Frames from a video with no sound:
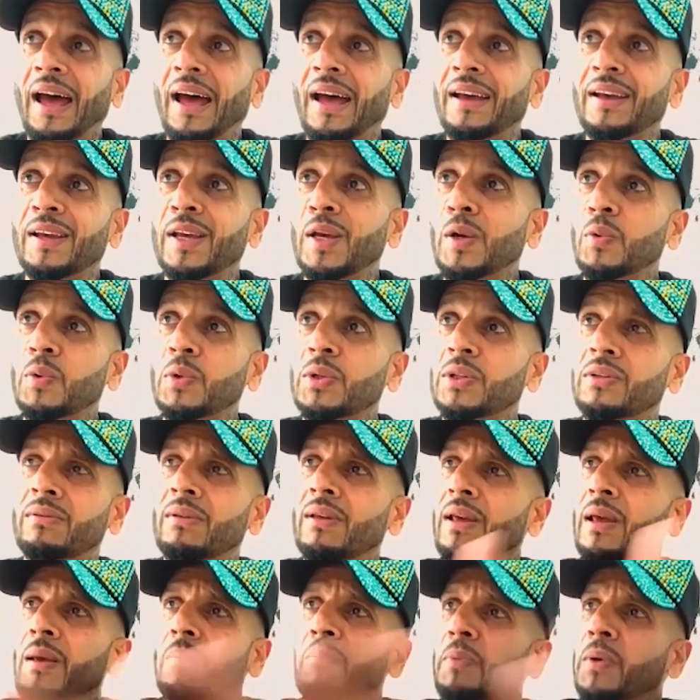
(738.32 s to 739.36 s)

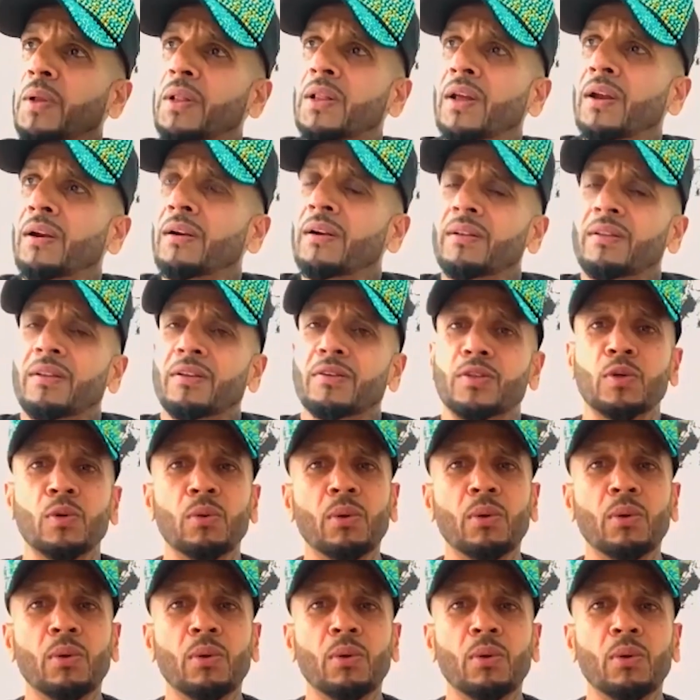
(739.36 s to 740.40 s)
He'd be there in the
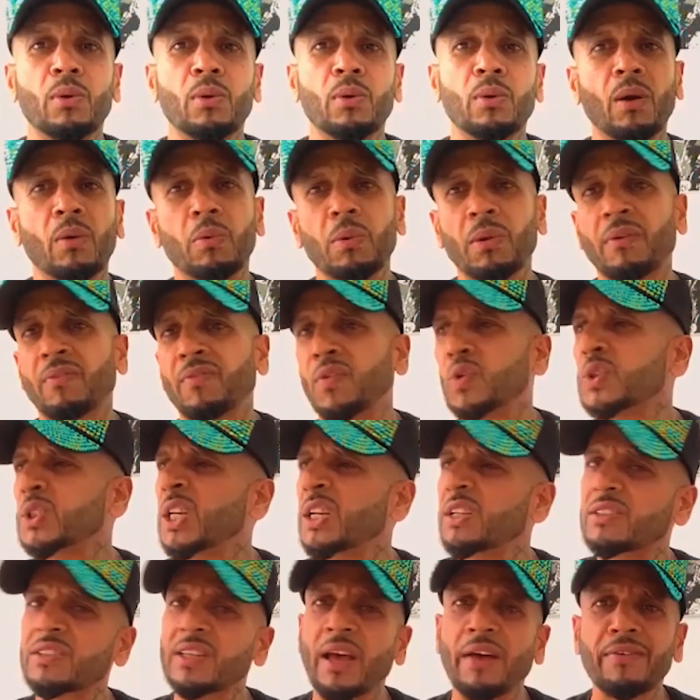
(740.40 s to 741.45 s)
studio like for
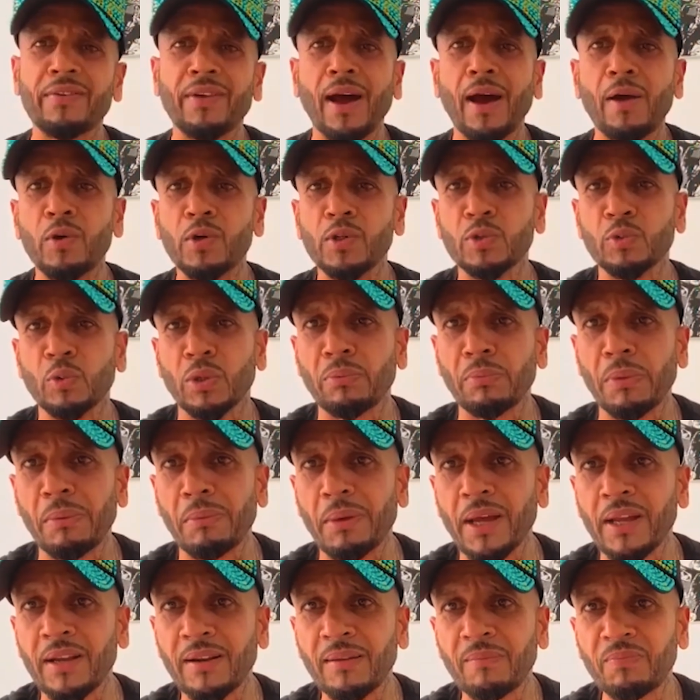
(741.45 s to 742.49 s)
6-7 hours with me,
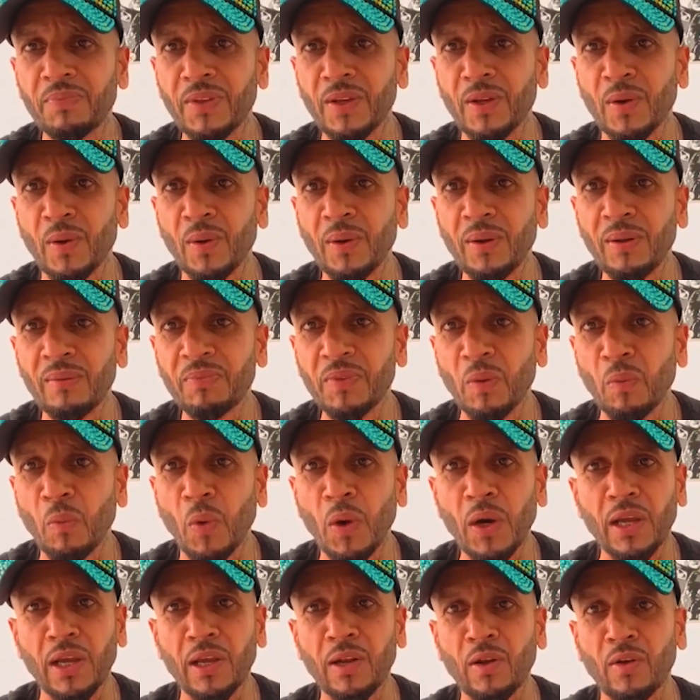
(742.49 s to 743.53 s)
man,
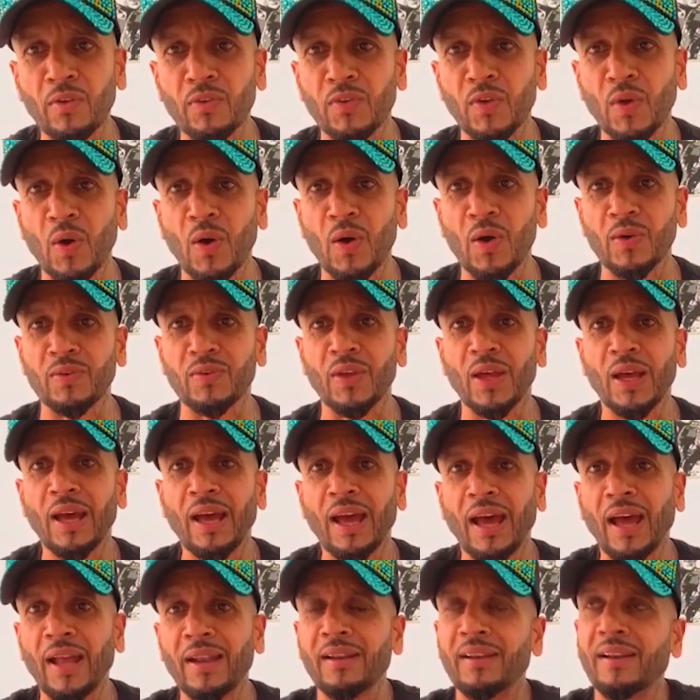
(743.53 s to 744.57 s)
working on songs.
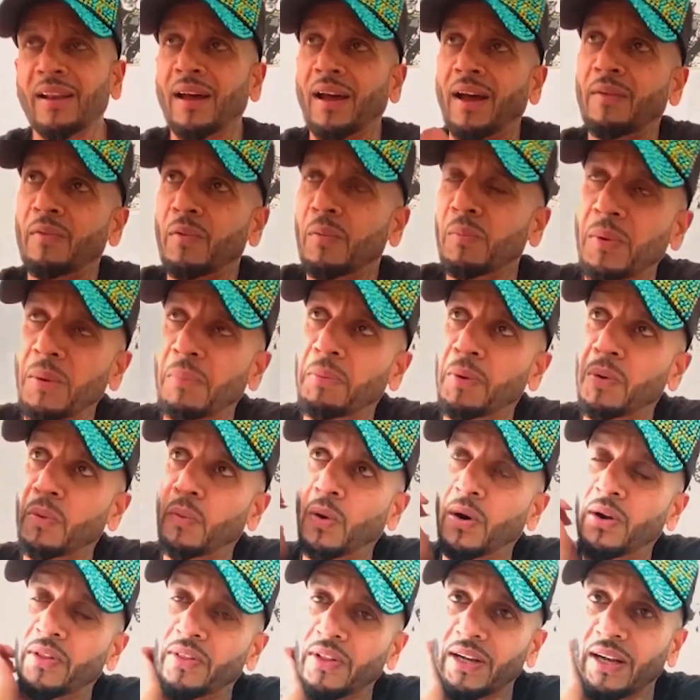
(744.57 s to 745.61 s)
And I remember
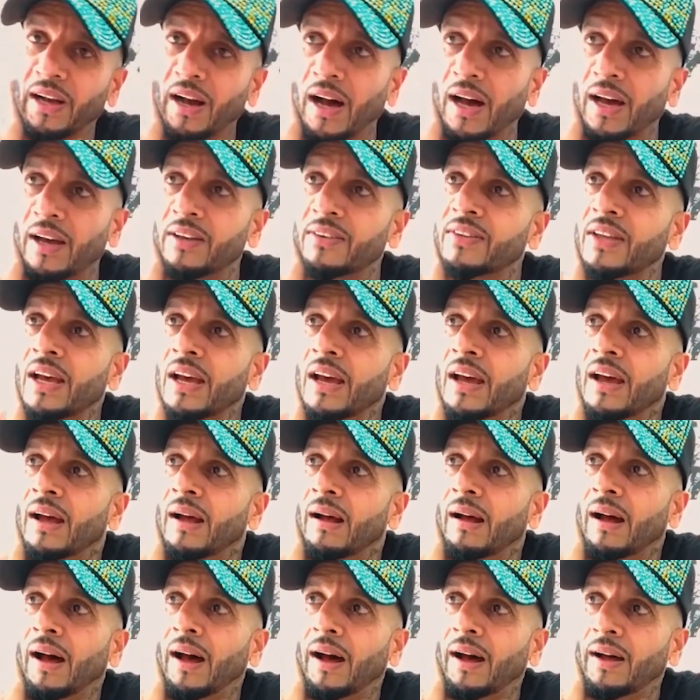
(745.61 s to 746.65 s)
one of the guys,
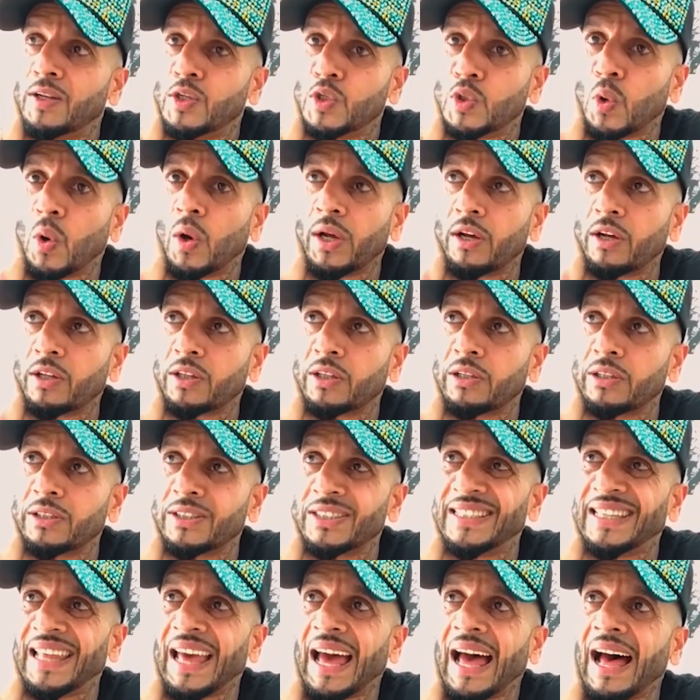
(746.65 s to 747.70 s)
Joy
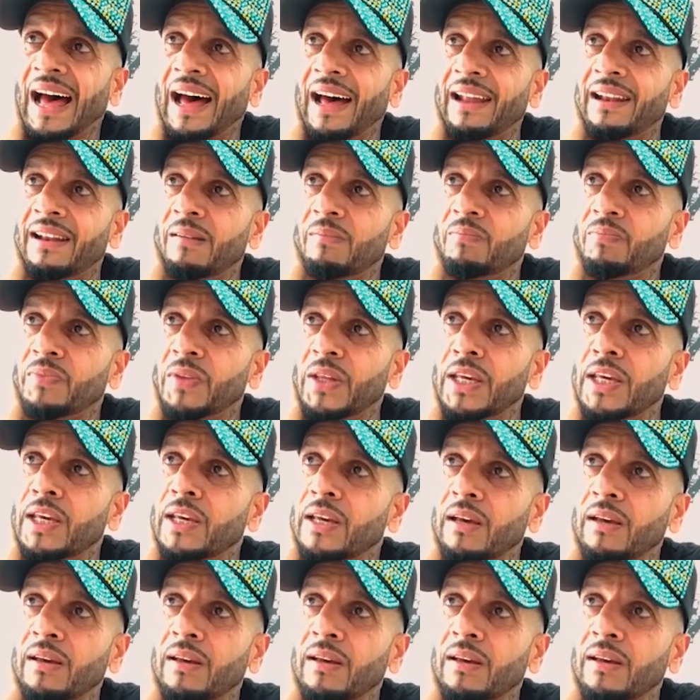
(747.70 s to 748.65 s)
Athal's dad, he